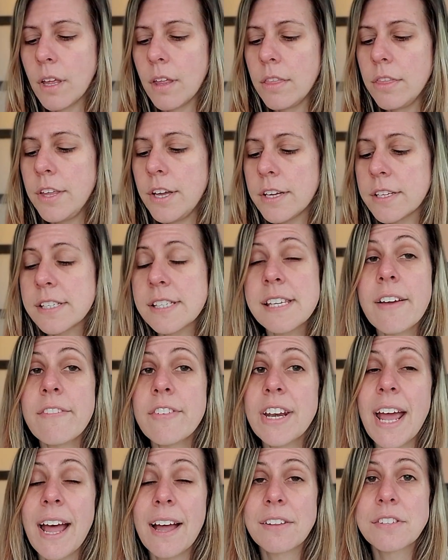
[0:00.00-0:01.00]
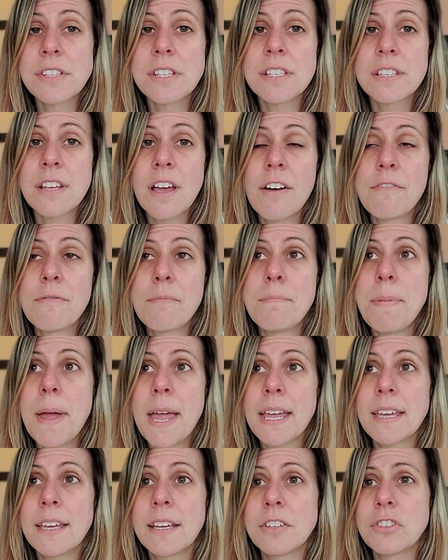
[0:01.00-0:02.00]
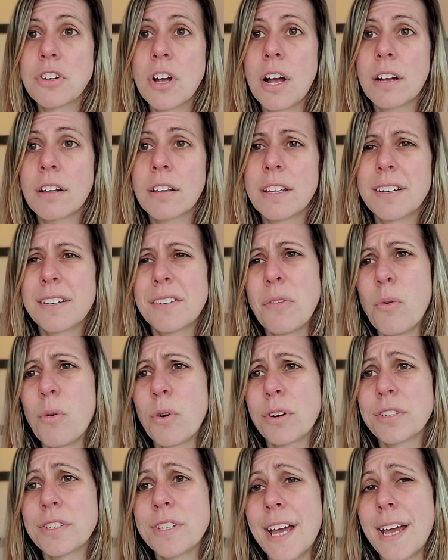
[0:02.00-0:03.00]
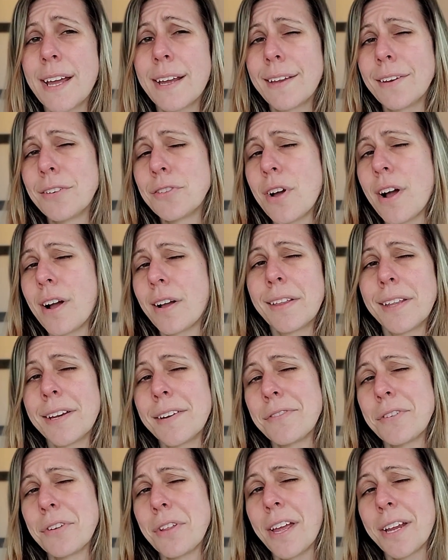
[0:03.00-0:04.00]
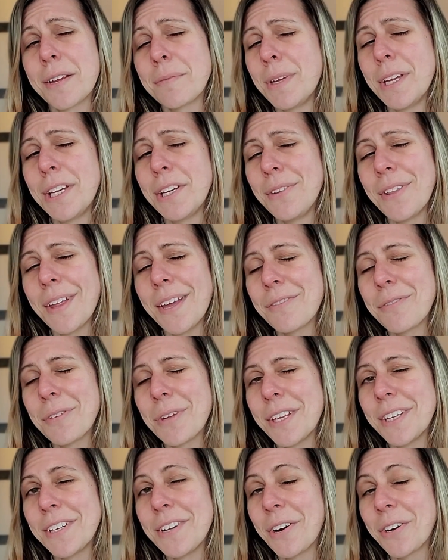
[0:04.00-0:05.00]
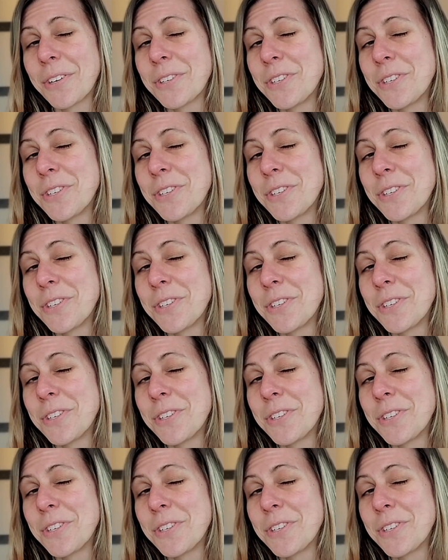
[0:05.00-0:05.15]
The seven ounces of baking chocolate or snacking chocolate, if you're like me, you like really dark